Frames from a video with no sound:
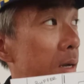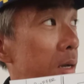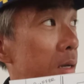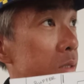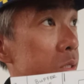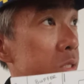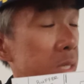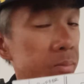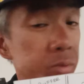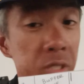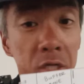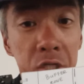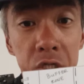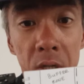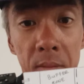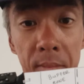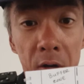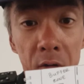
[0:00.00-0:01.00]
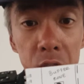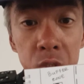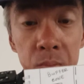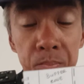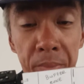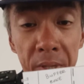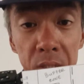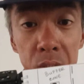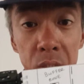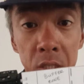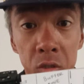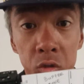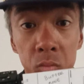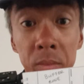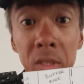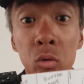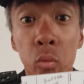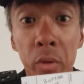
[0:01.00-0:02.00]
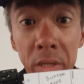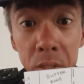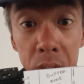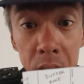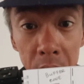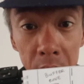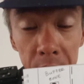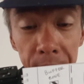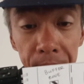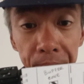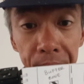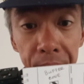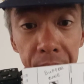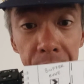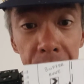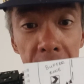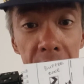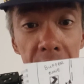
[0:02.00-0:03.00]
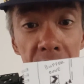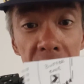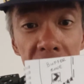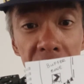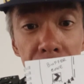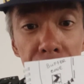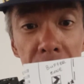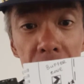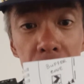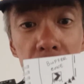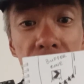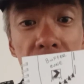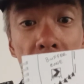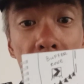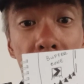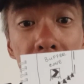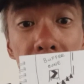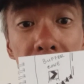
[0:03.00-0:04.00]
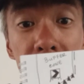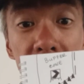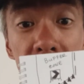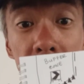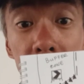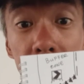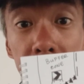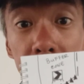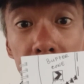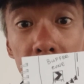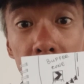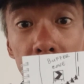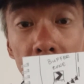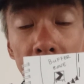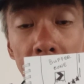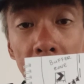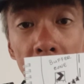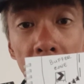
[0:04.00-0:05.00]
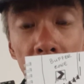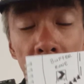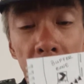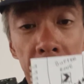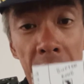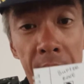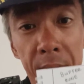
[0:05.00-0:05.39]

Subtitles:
substantial amount of space here to be wasted. They early merge from here already. That